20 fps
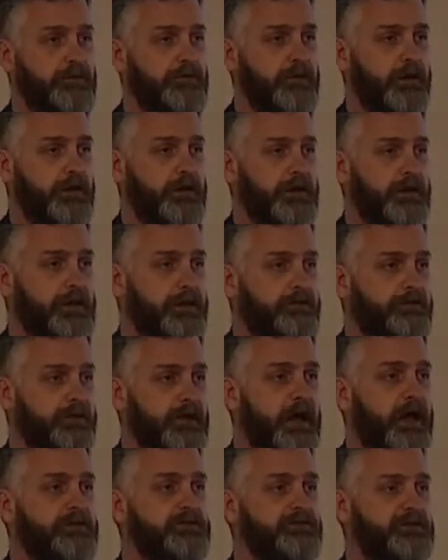That again, it's
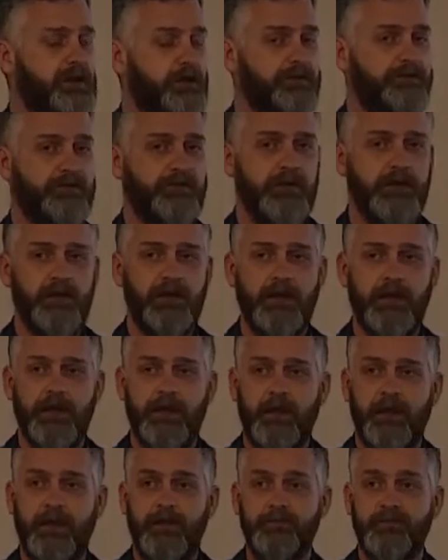not just
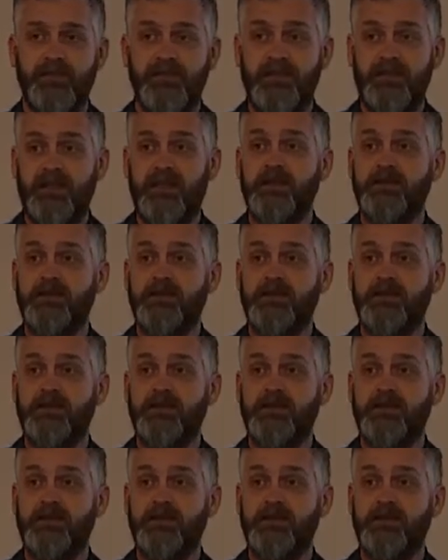the